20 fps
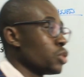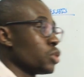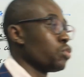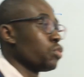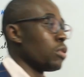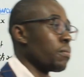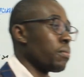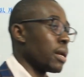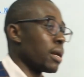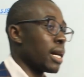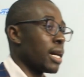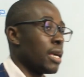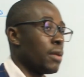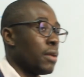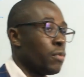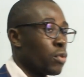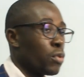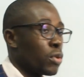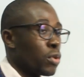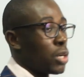to apply
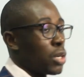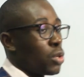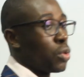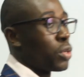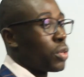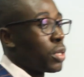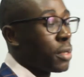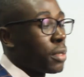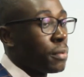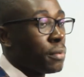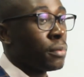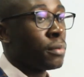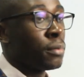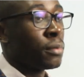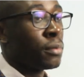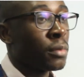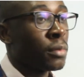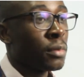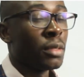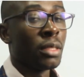for a loan.
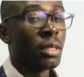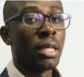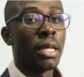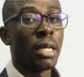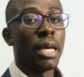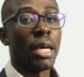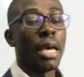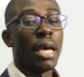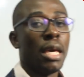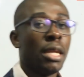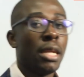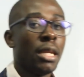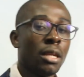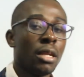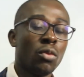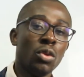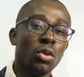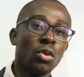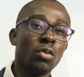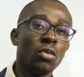And we
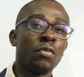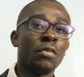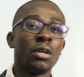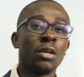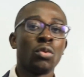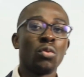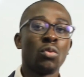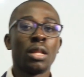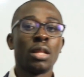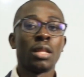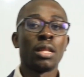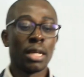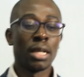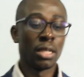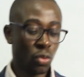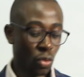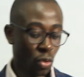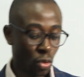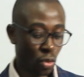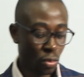know very well that
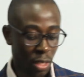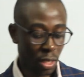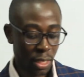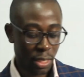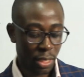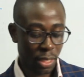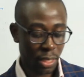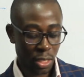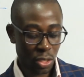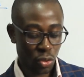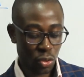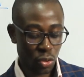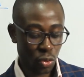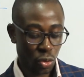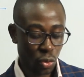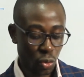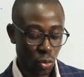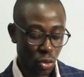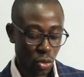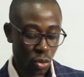we normally tend to
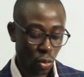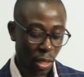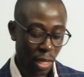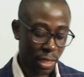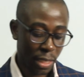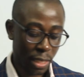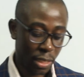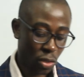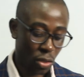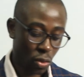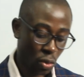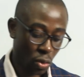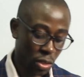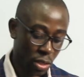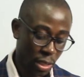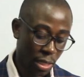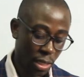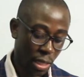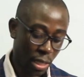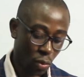use collaterals
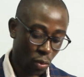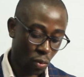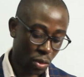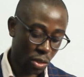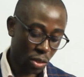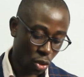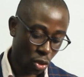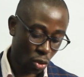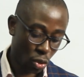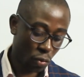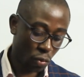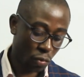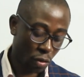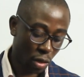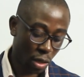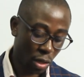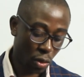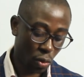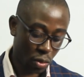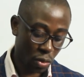in acquisition of our
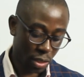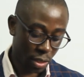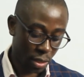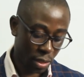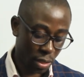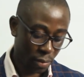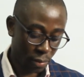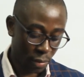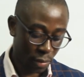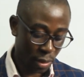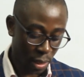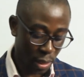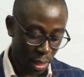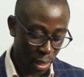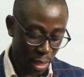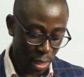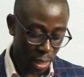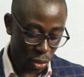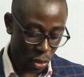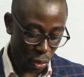loans.
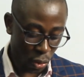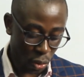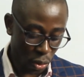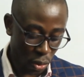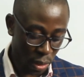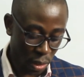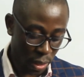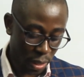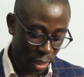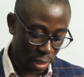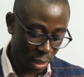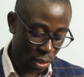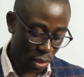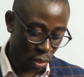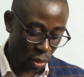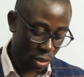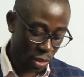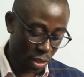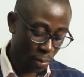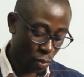So this
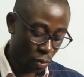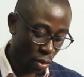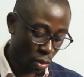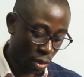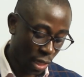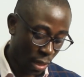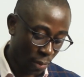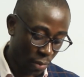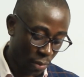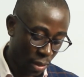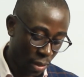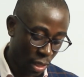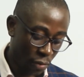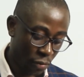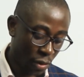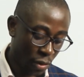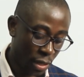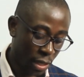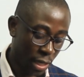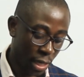concept will come in
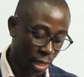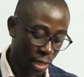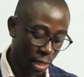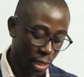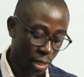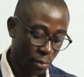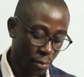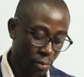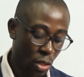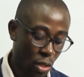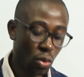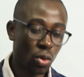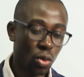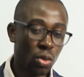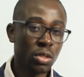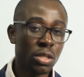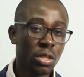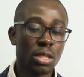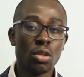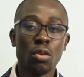very handy,
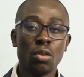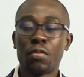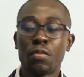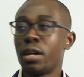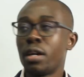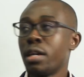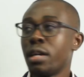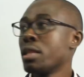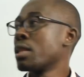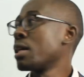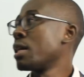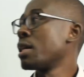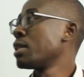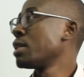because you'll find that